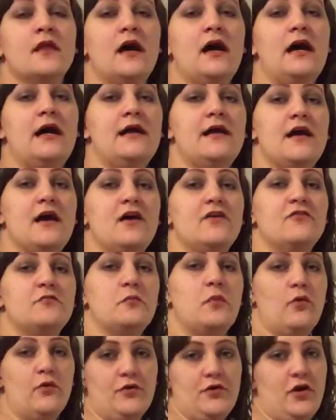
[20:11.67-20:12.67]
I have
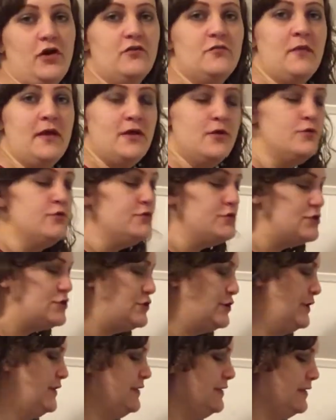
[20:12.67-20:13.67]
poured off my
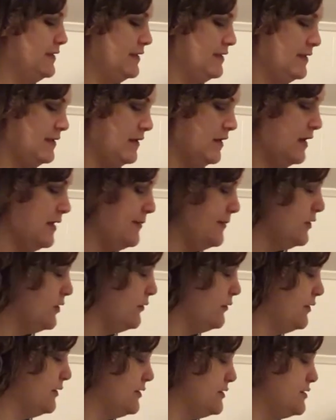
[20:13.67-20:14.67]
hooch. I'm
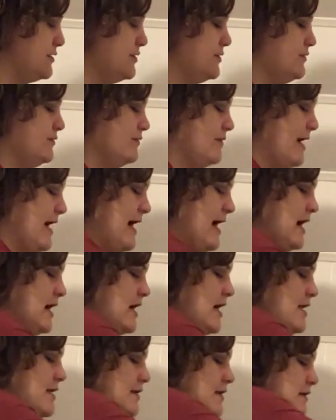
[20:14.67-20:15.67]
going to
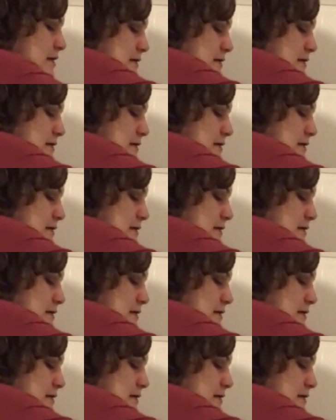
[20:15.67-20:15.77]
add